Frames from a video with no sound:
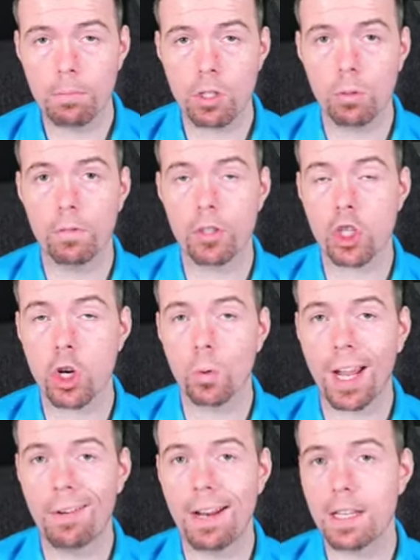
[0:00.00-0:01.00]
to another
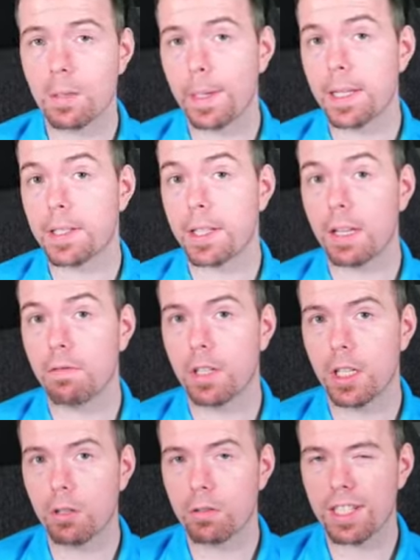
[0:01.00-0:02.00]
Showdown SBC
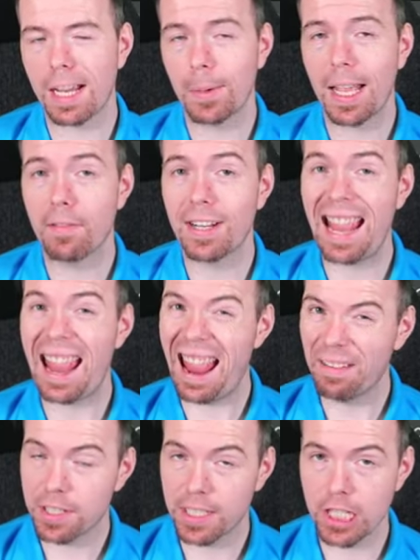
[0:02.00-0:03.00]
video. Today we have an
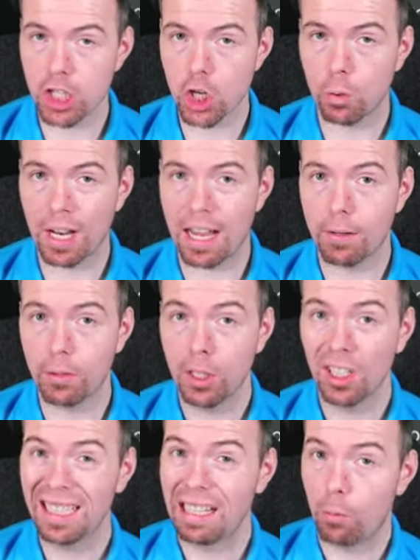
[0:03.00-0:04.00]
FC Showdown,
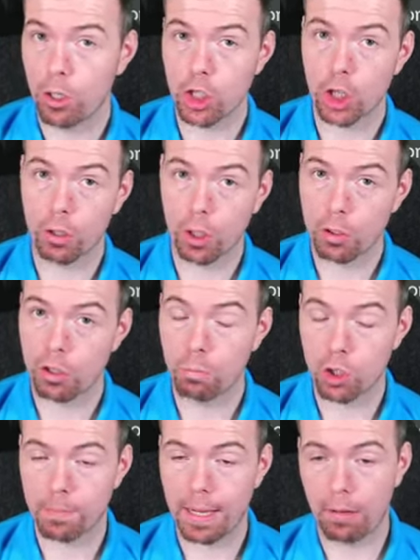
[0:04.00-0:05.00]
which I don't know too
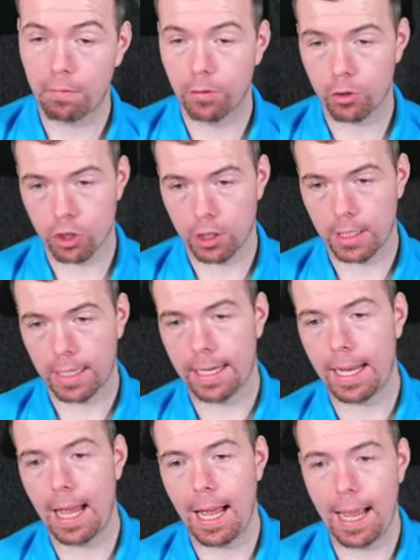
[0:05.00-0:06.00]
much about,
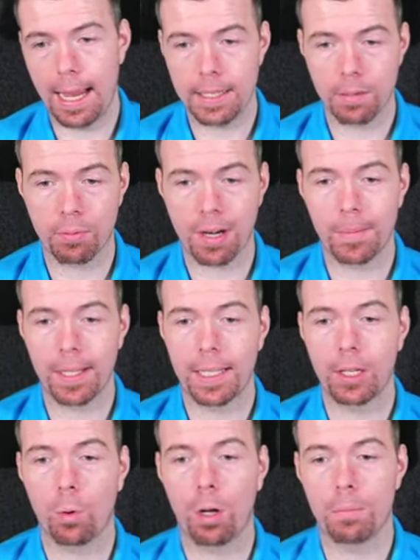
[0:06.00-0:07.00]
unfortunately. It's a Premier
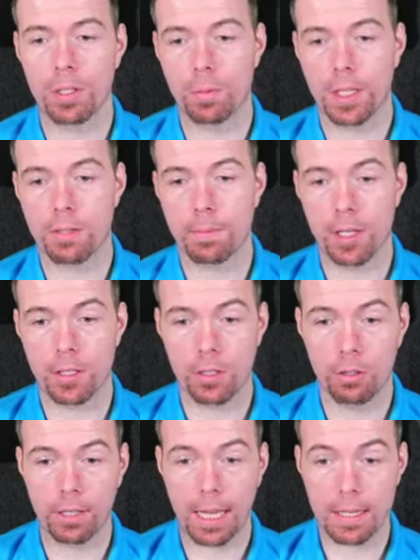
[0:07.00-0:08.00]
League one between Spurs and
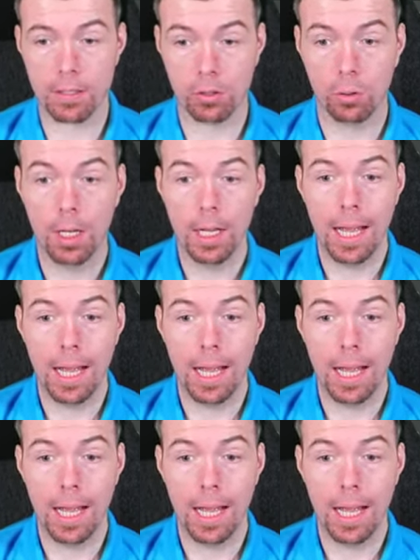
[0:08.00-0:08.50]
Newcastle.